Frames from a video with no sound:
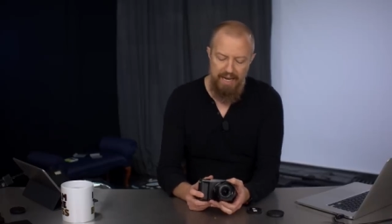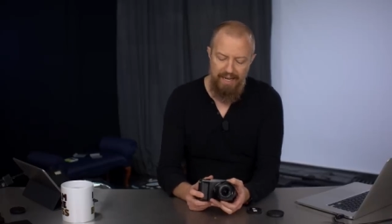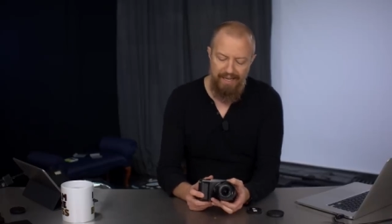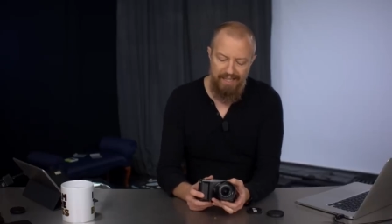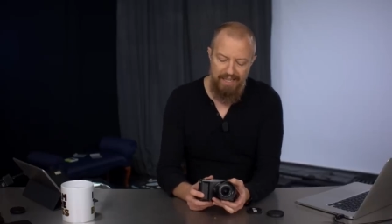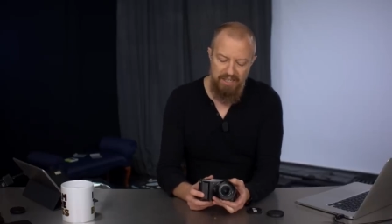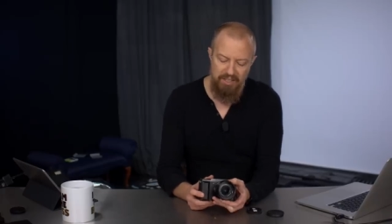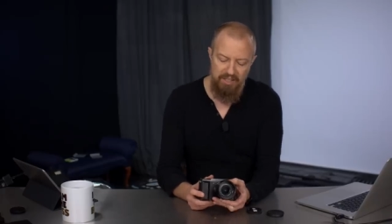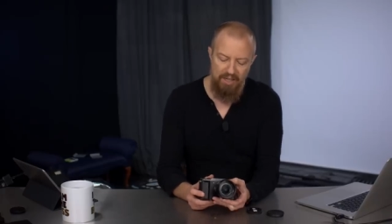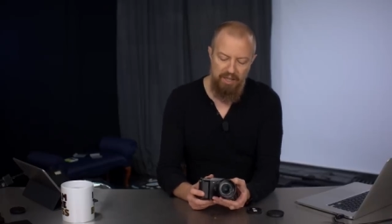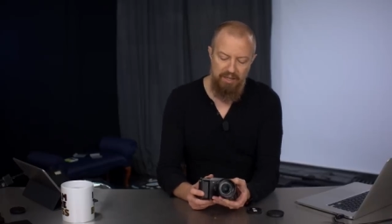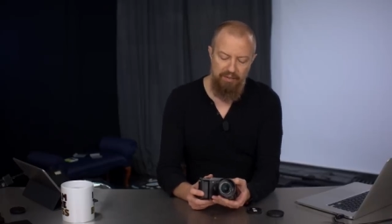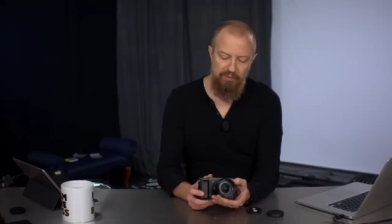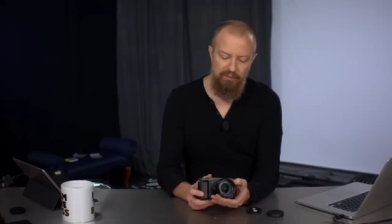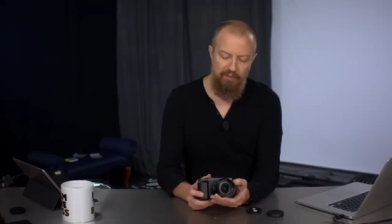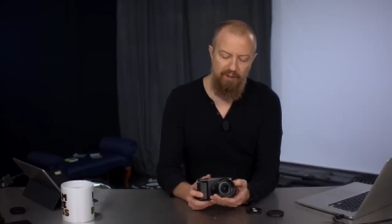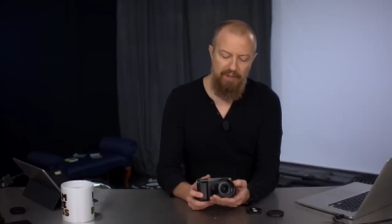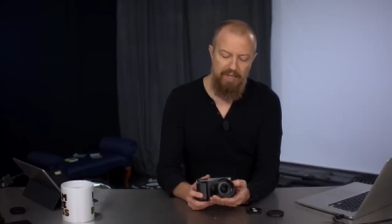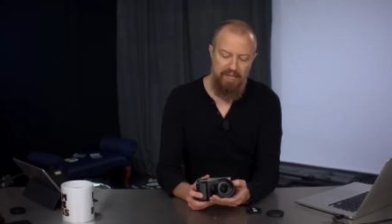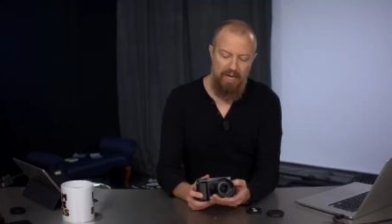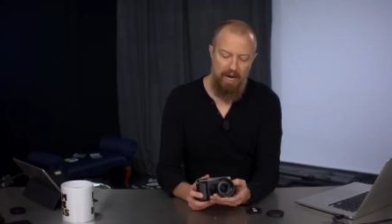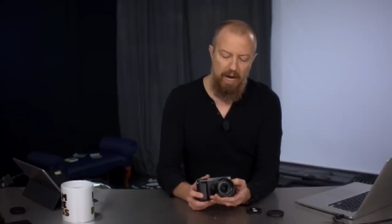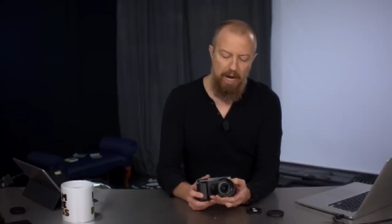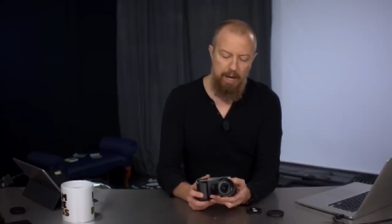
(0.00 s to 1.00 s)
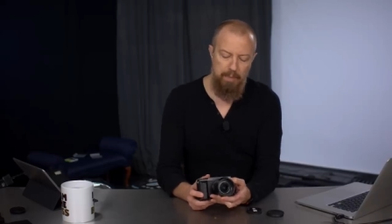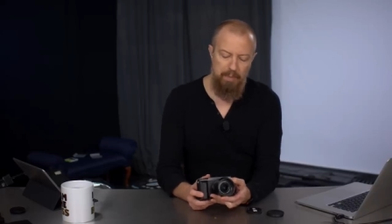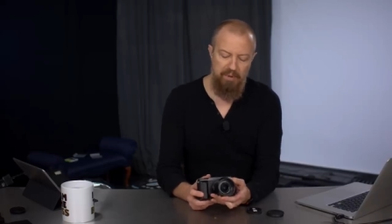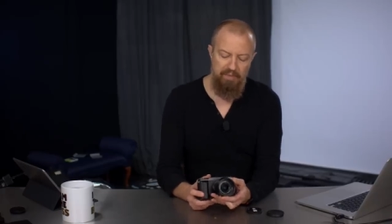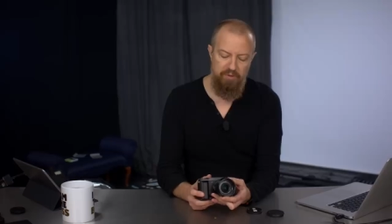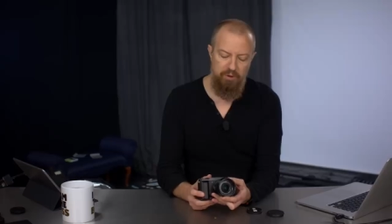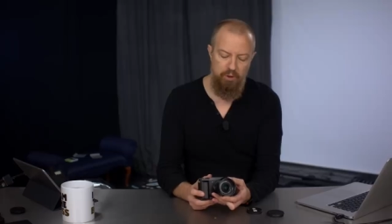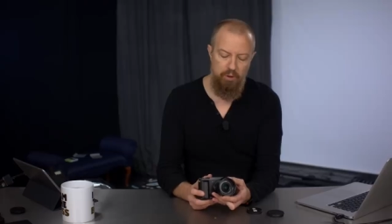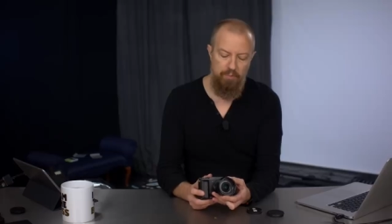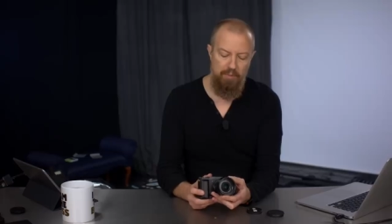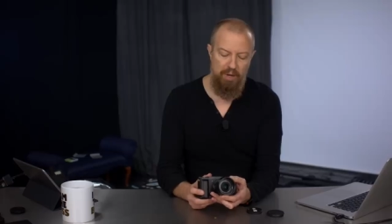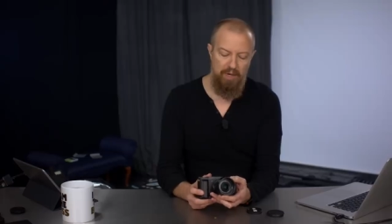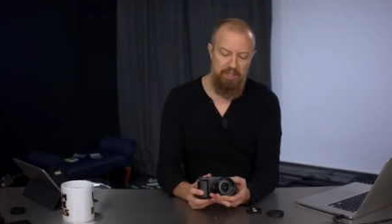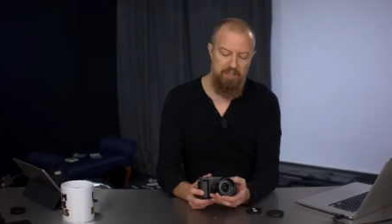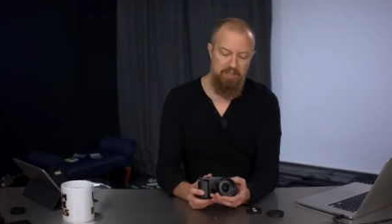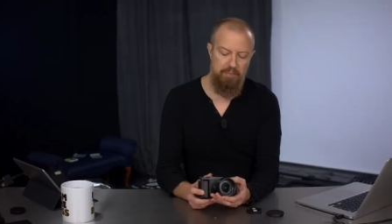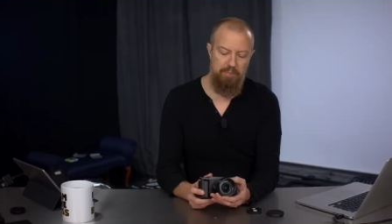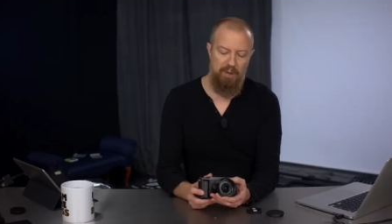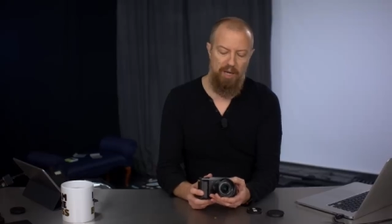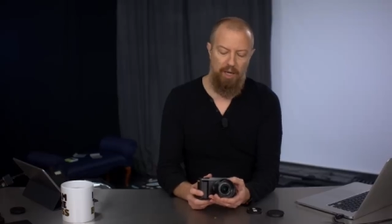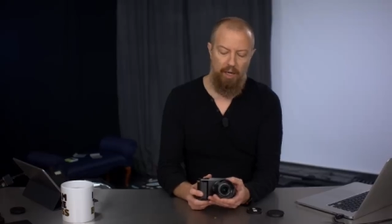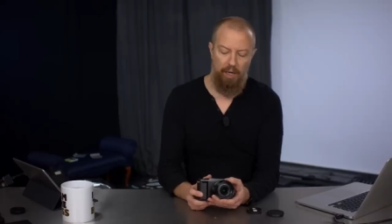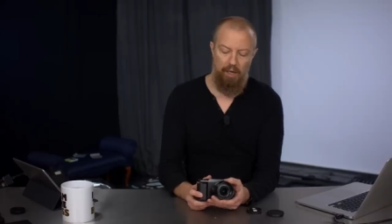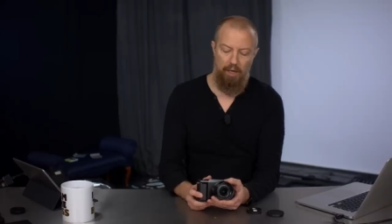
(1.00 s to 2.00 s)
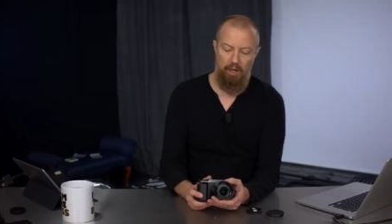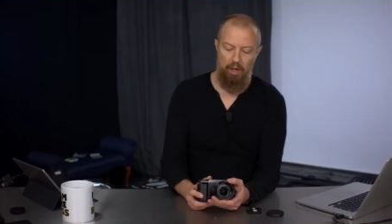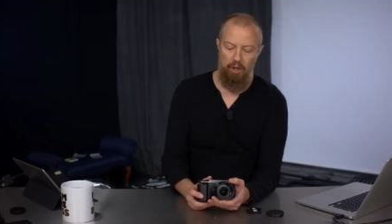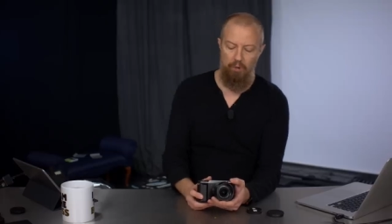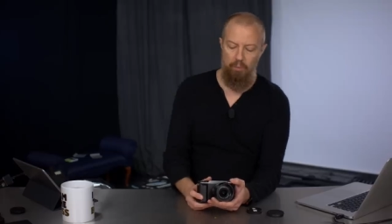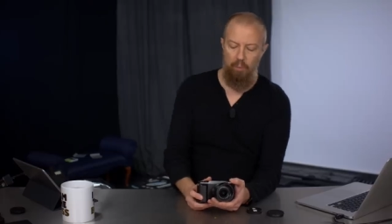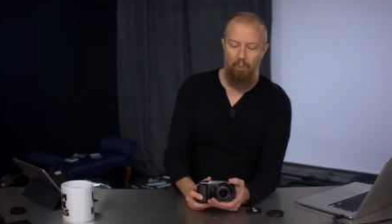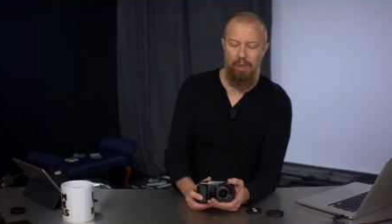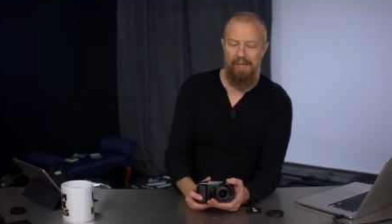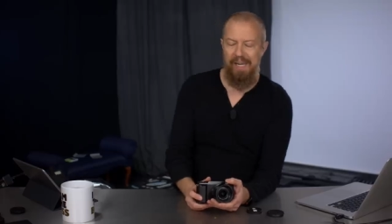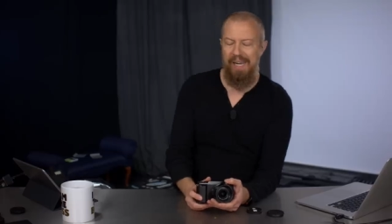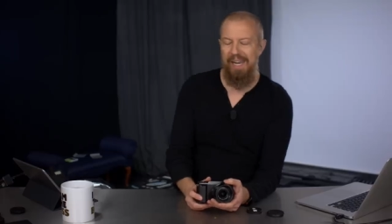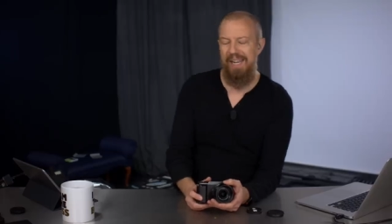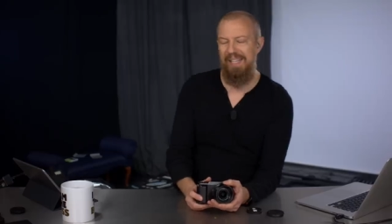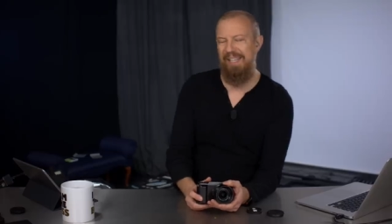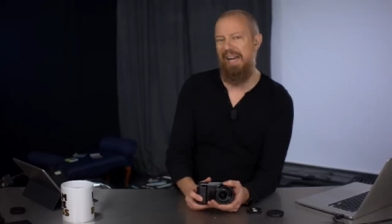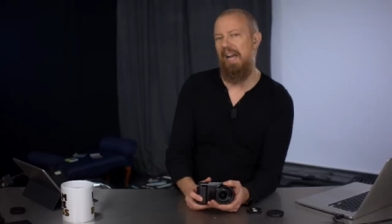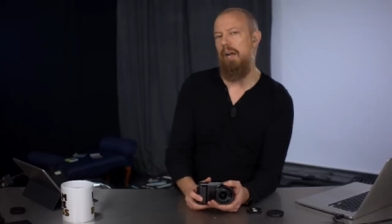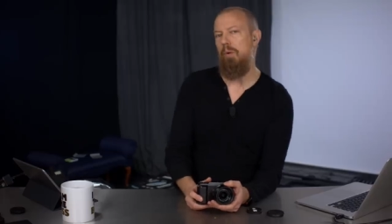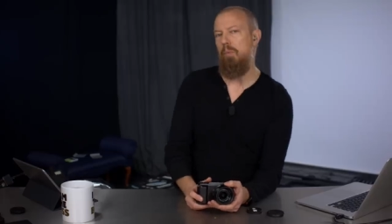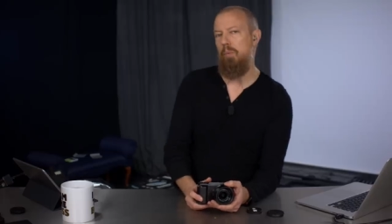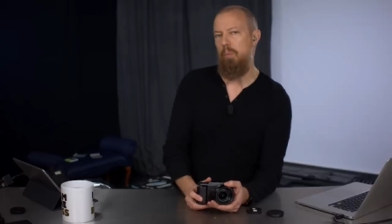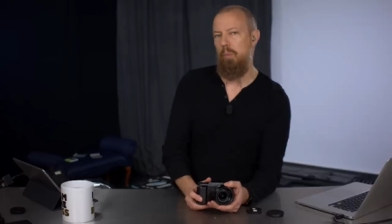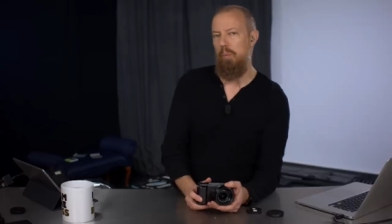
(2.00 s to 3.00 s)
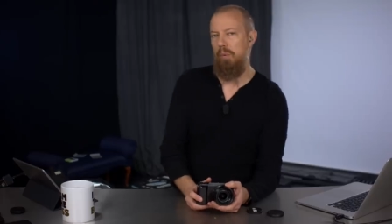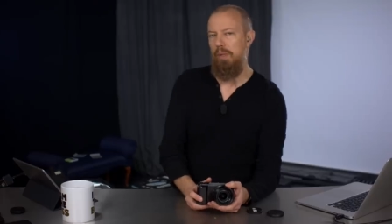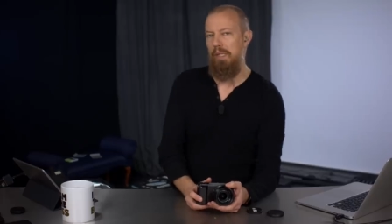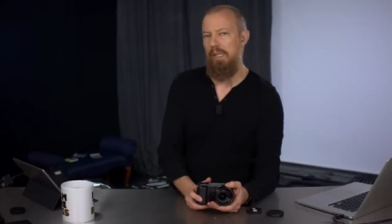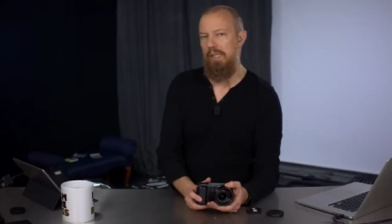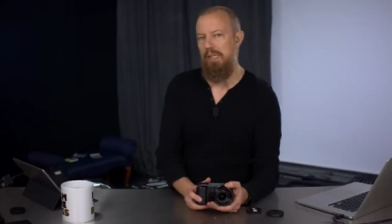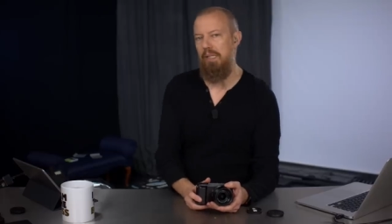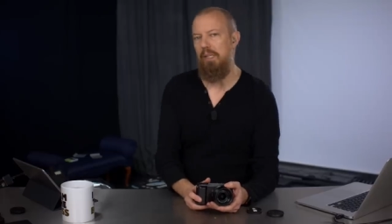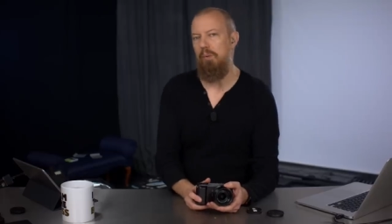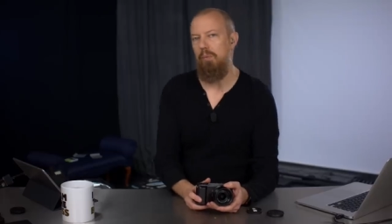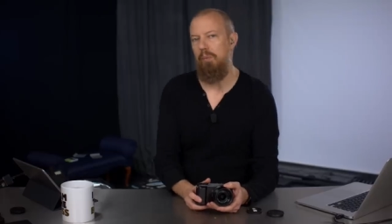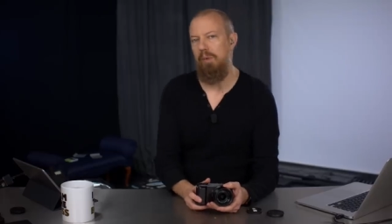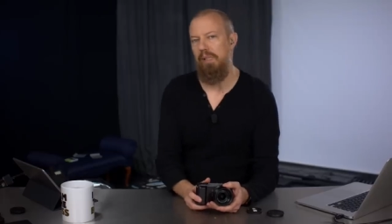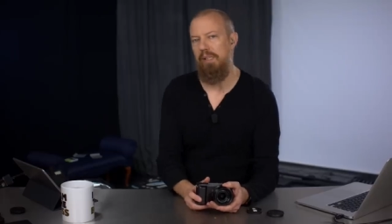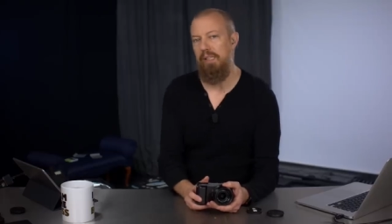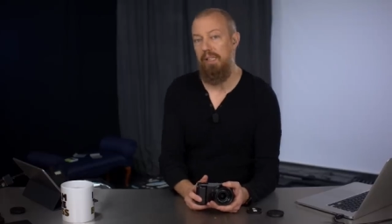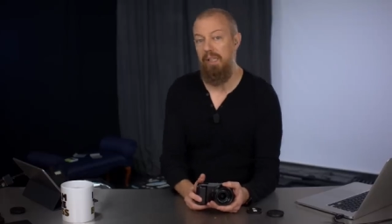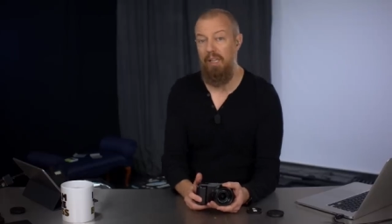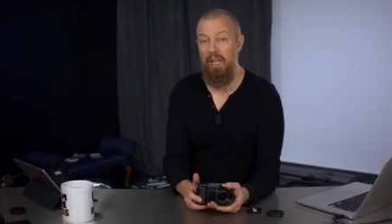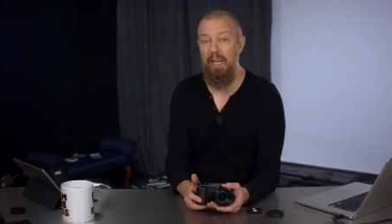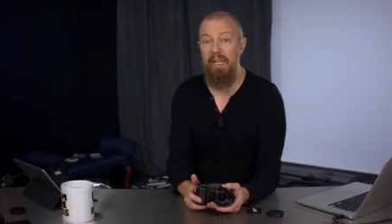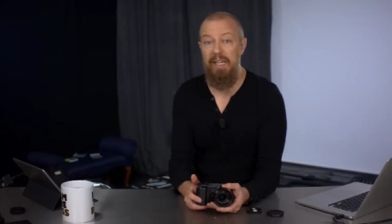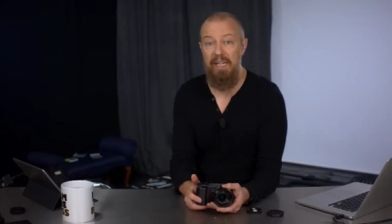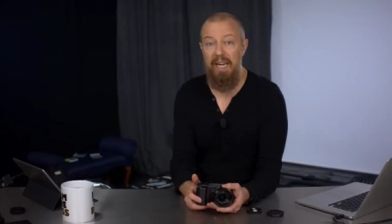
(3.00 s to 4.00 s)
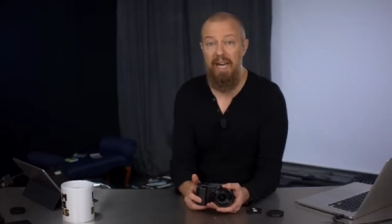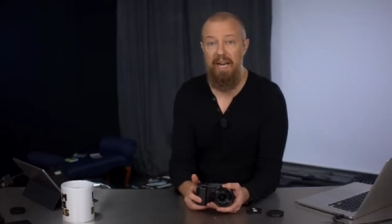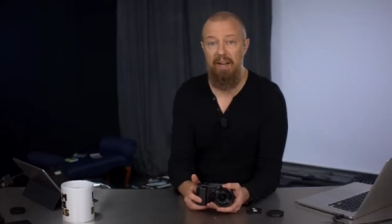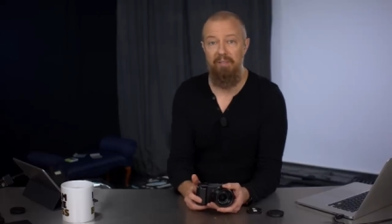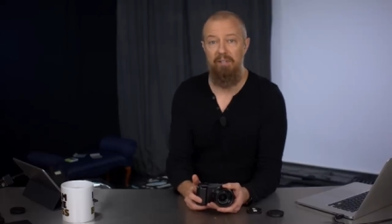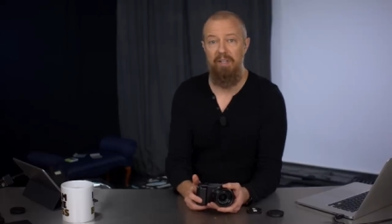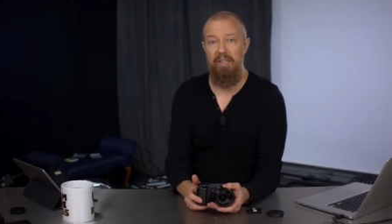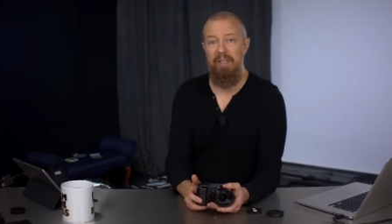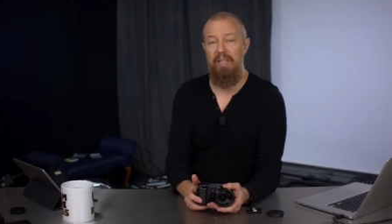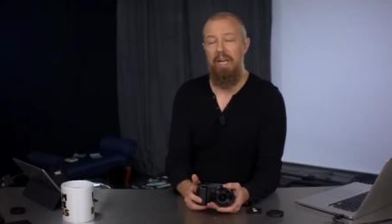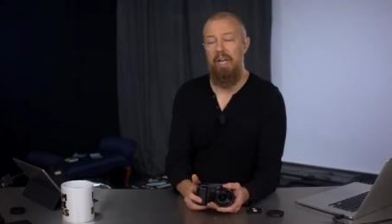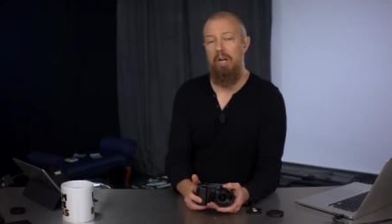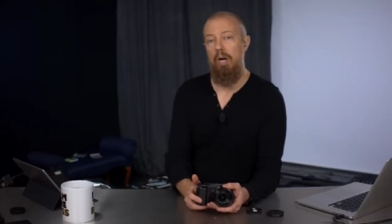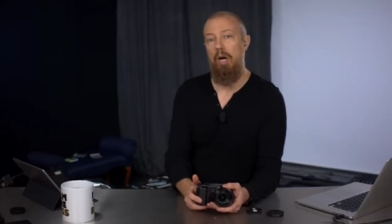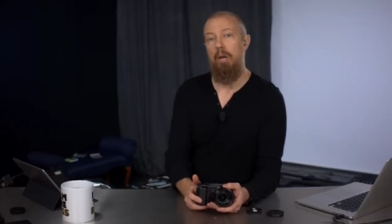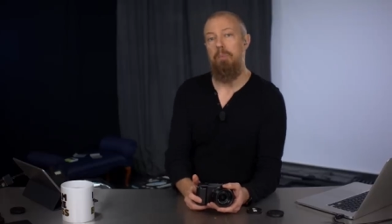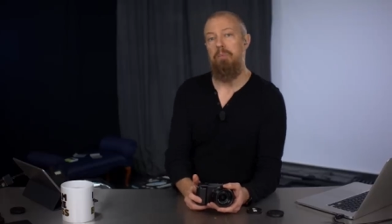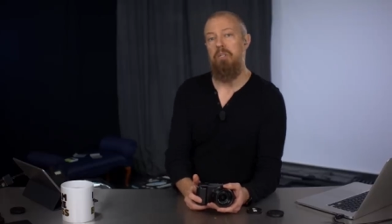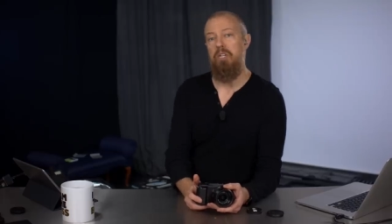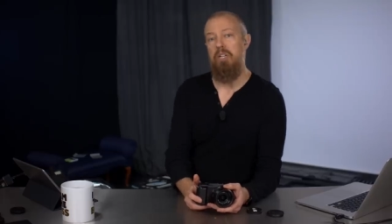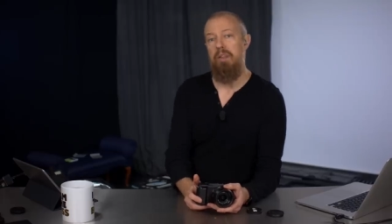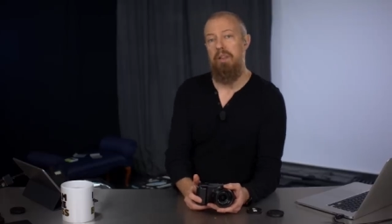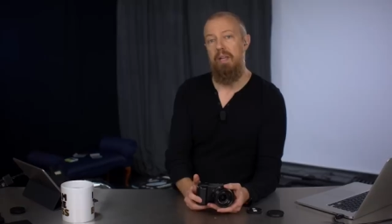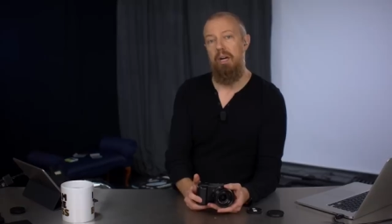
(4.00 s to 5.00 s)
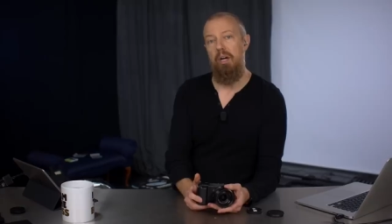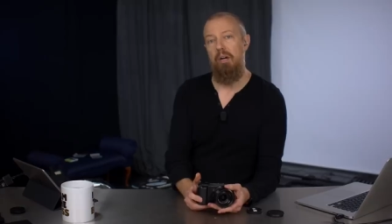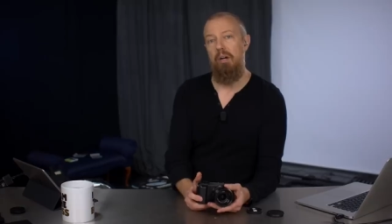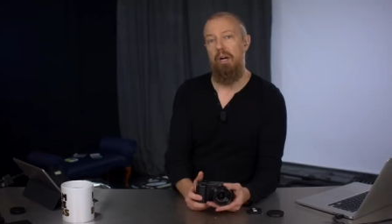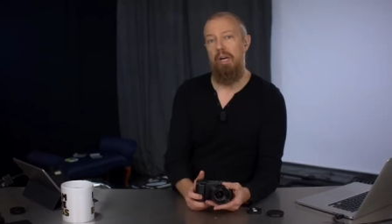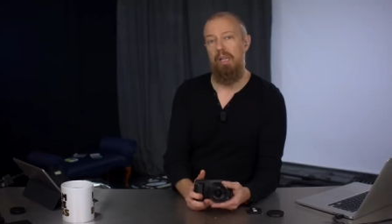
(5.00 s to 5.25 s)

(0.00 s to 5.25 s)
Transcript: It's kind of funny. I'm of two minds about it. On the one hand, I really, really like having that option there.